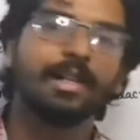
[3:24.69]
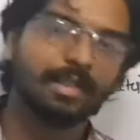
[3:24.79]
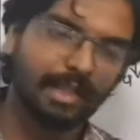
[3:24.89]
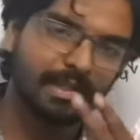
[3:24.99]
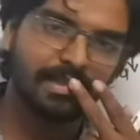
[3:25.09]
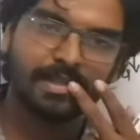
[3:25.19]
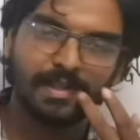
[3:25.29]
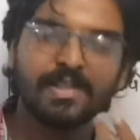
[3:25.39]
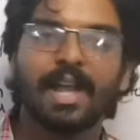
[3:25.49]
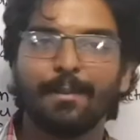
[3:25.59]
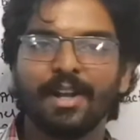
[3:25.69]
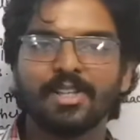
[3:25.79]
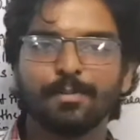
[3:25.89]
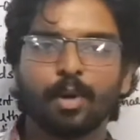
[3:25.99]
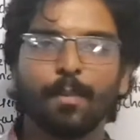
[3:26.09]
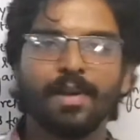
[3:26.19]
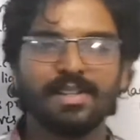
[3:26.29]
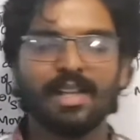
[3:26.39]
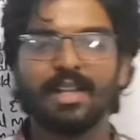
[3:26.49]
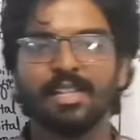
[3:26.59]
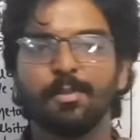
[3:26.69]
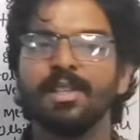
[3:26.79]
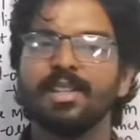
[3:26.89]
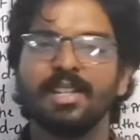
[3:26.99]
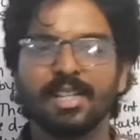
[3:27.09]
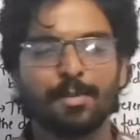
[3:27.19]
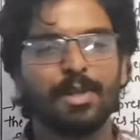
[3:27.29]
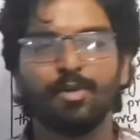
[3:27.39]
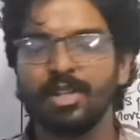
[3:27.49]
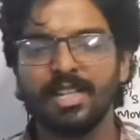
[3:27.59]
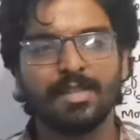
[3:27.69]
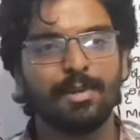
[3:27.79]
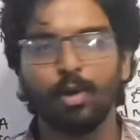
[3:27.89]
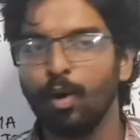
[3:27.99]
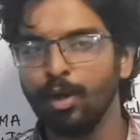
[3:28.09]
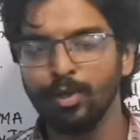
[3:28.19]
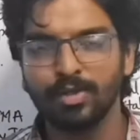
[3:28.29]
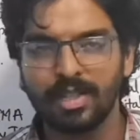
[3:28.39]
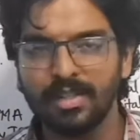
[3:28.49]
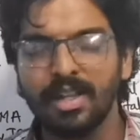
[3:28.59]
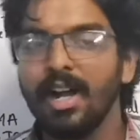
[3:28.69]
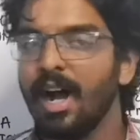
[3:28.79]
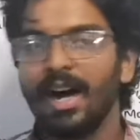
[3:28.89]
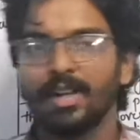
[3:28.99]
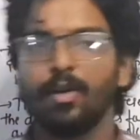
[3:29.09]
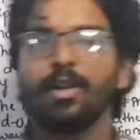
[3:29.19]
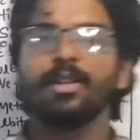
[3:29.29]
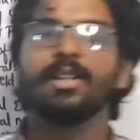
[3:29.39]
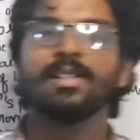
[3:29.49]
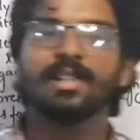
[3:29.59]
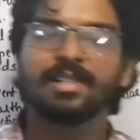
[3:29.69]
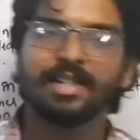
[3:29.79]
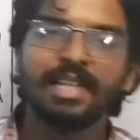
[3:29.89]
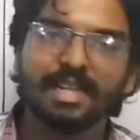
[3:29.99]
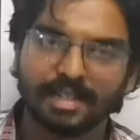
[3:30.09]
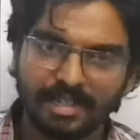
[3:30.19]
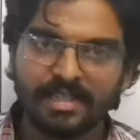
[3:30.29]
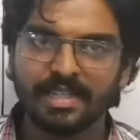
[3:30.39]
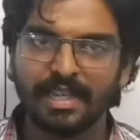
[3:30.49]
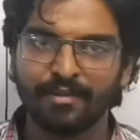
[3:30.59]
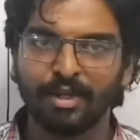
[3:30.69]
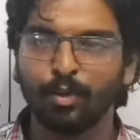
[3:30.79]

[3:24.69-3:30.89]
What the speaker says: things, that is hybridization properties like sp3, sp2, dsp2, all those things are not discussed here in CFT.